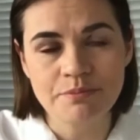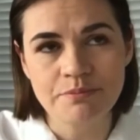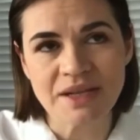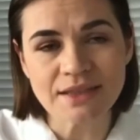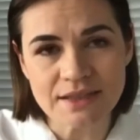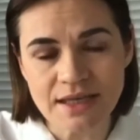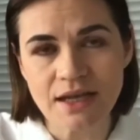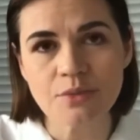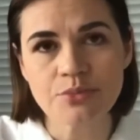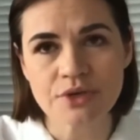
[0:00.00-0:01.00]

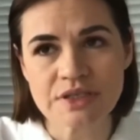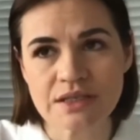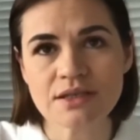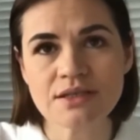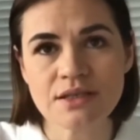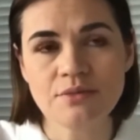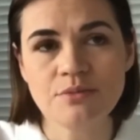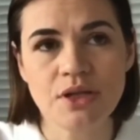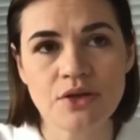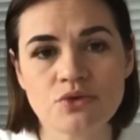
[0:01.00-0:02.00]
political prisoners in
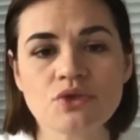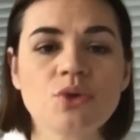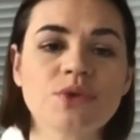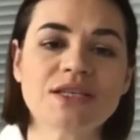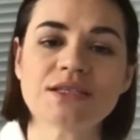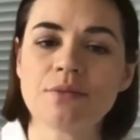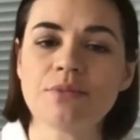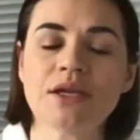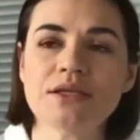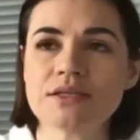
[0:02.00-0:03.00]
Belarus, though this
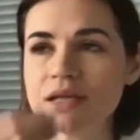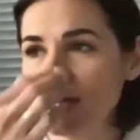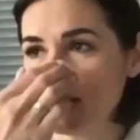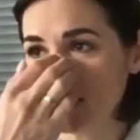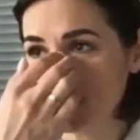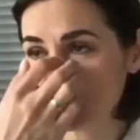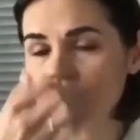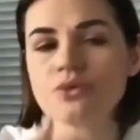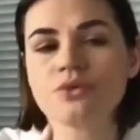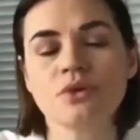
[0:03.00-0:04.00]
number is
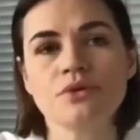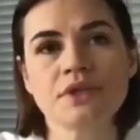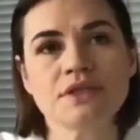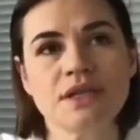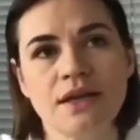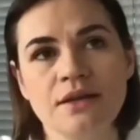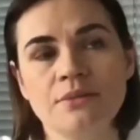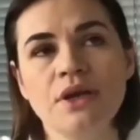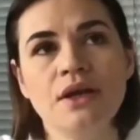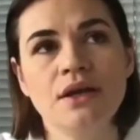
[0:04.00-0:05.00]
growing all the
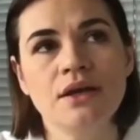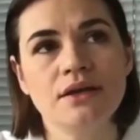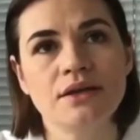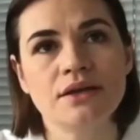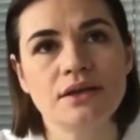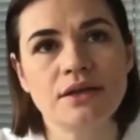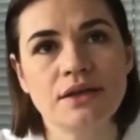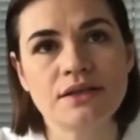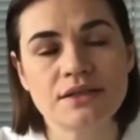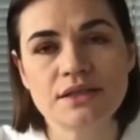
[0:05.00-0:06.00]
time
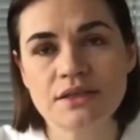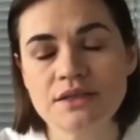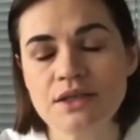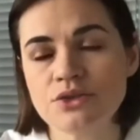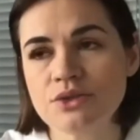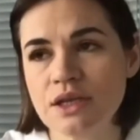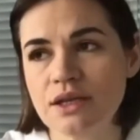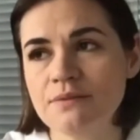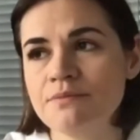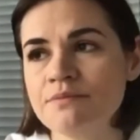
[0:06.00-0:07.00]
and day to
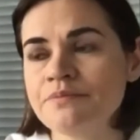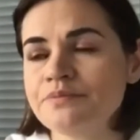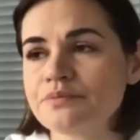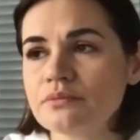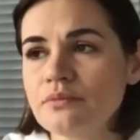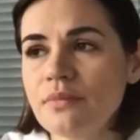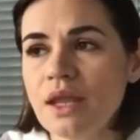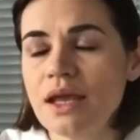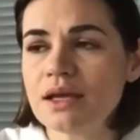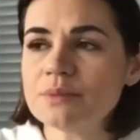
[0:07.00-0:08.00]
day.
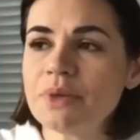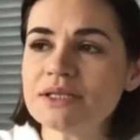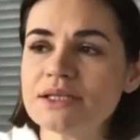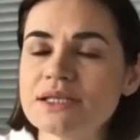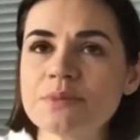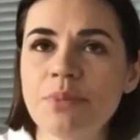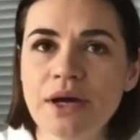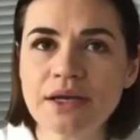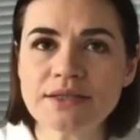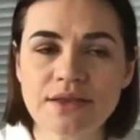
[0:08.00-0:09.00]
But
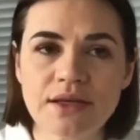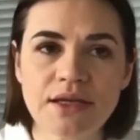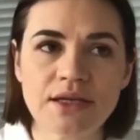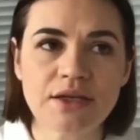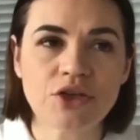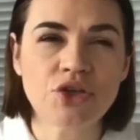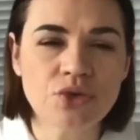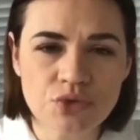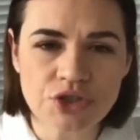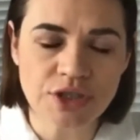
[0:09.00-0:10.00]
despite the
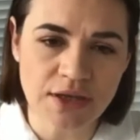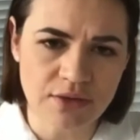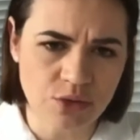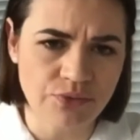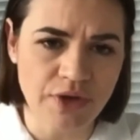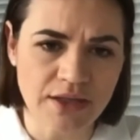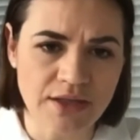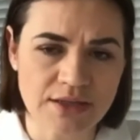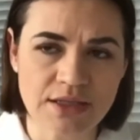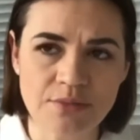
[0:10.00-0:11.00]
huge level of
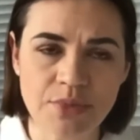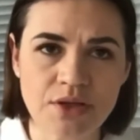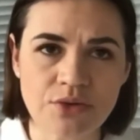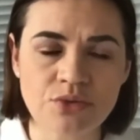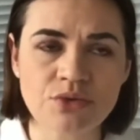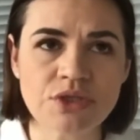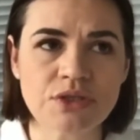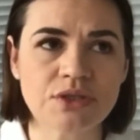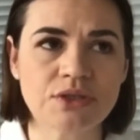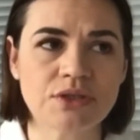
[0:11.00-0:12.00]
violence in Belarus,
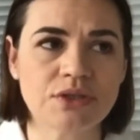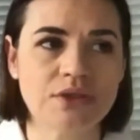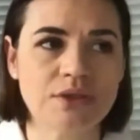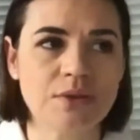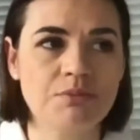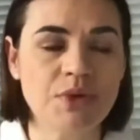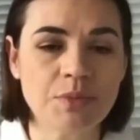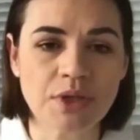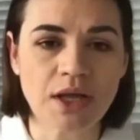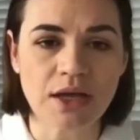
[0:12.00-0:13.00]

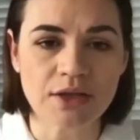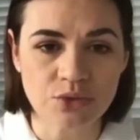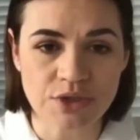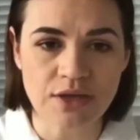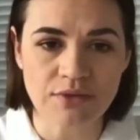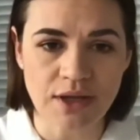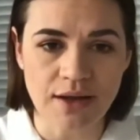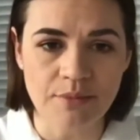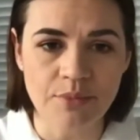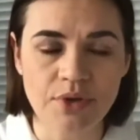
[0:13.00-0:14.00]
people are not giving
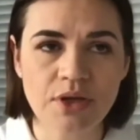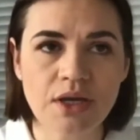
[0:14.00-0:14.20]
up.